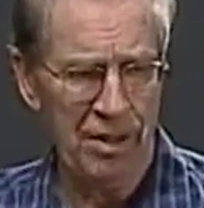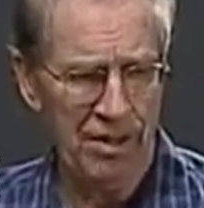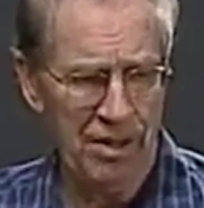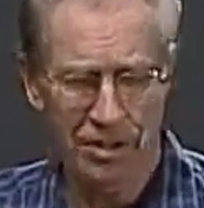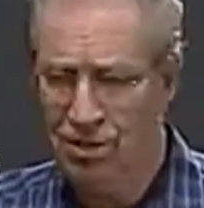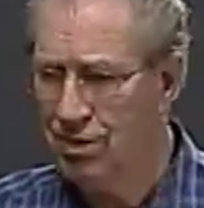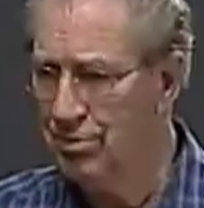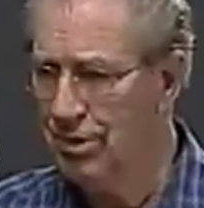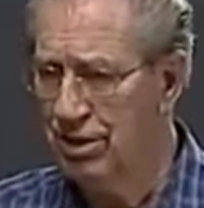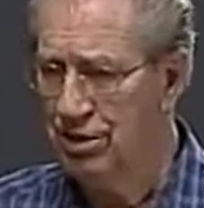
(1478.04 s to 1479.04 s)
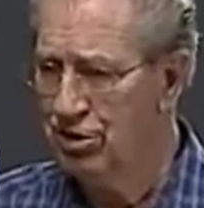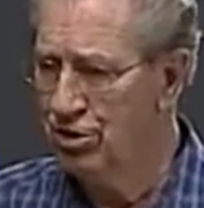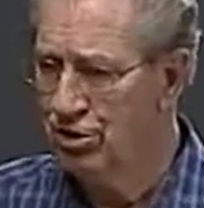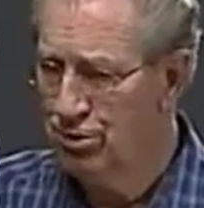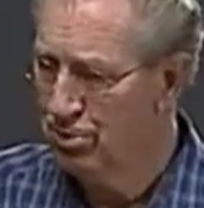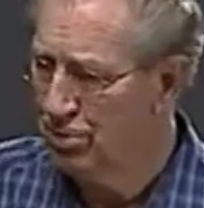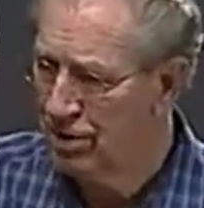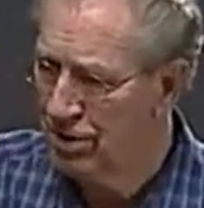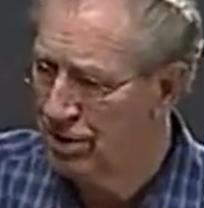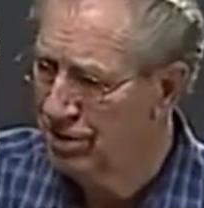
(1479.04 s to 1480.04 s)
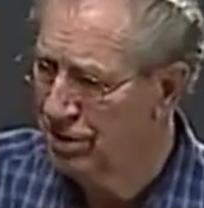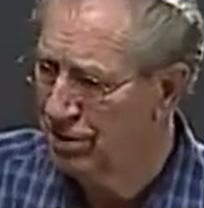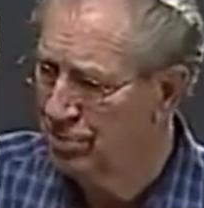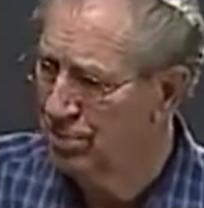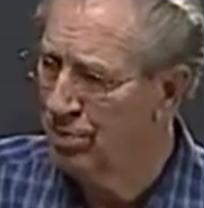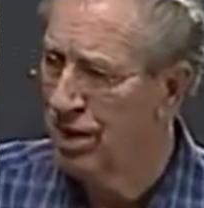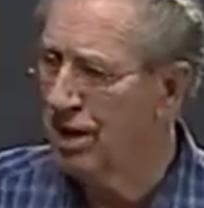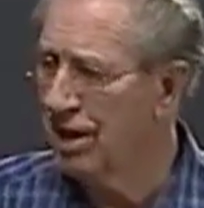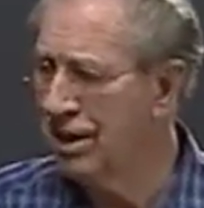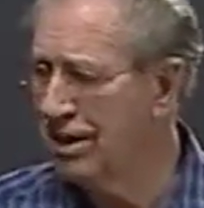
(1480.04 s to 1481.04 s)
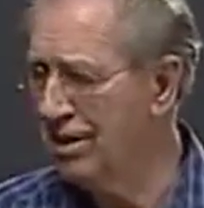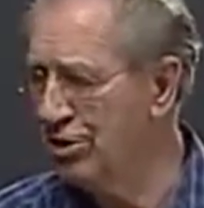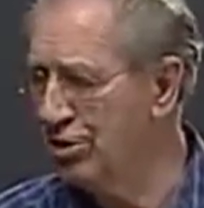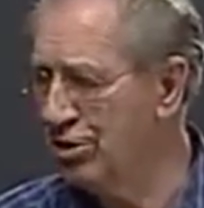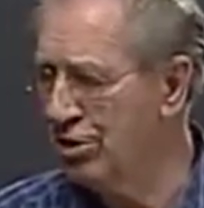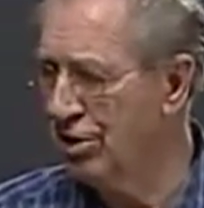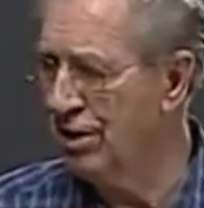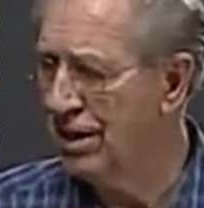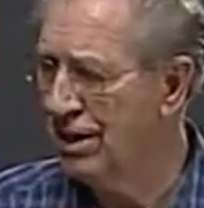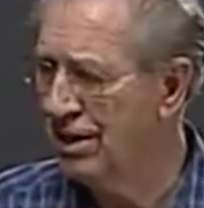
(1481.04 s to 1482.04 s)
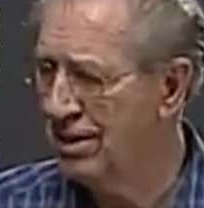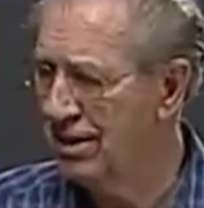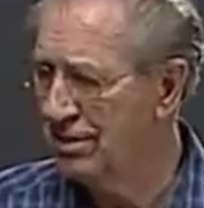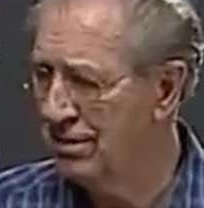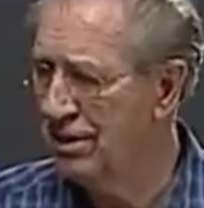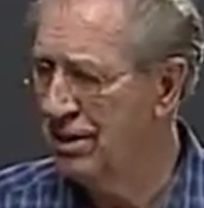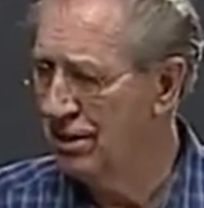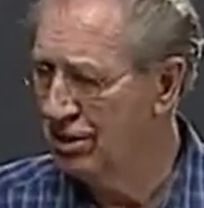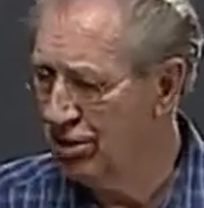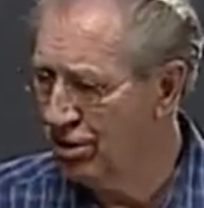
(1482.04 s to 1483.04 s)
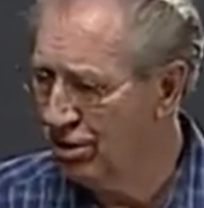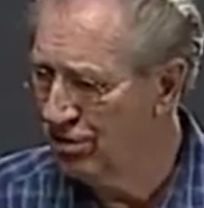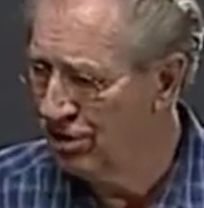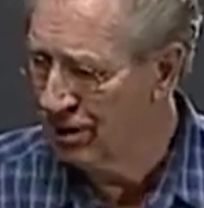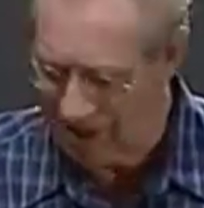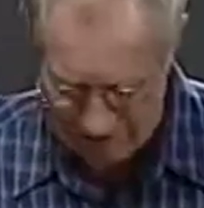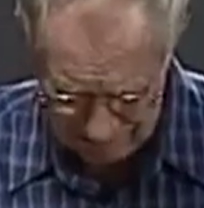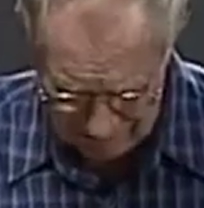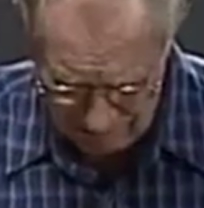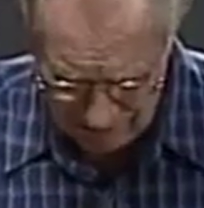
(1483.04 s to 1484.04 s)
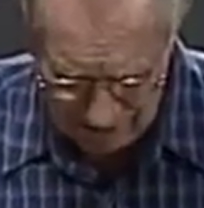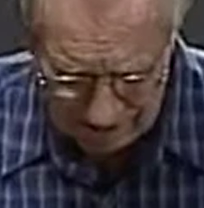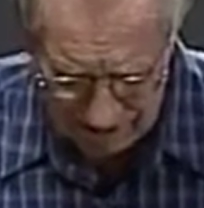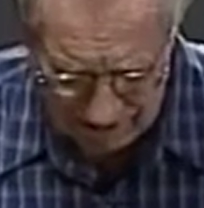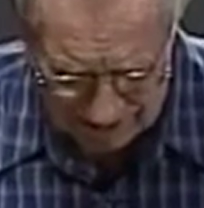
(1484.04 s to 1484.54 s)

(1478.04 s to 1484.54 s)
They're going to be spiritual pride and joy of Jehovah God. All right,